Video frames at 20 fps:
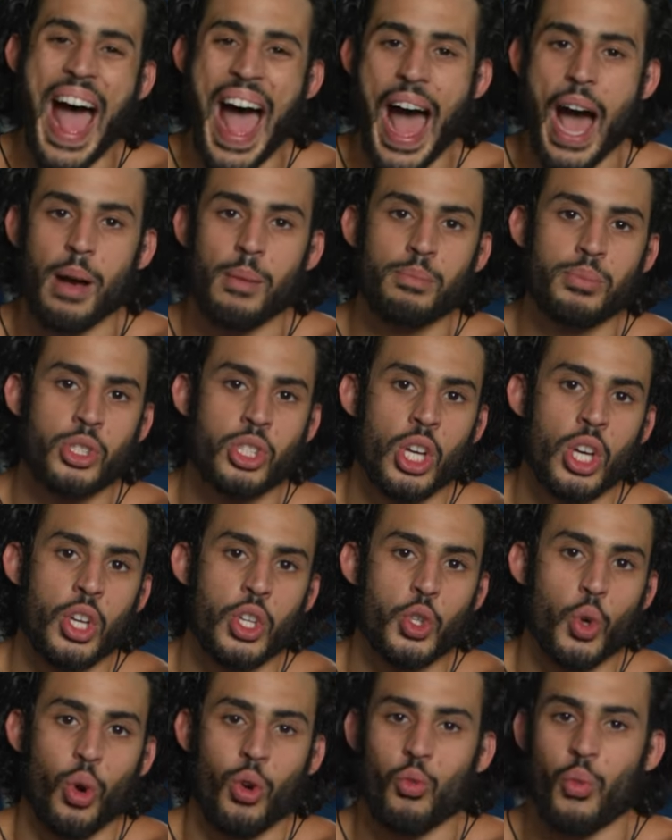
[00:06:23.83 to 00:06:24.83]
abs
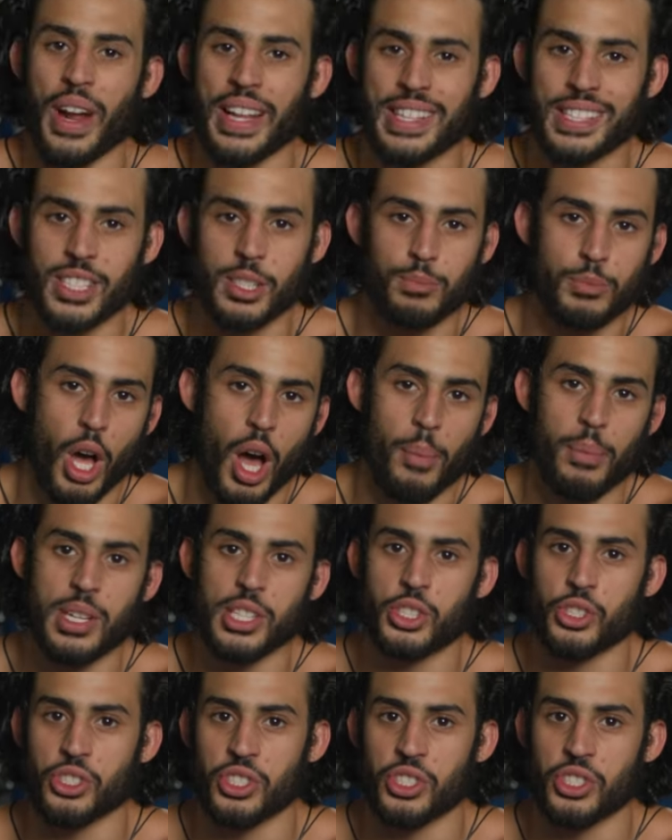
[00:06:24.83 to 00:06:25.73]
your rectus abdominis,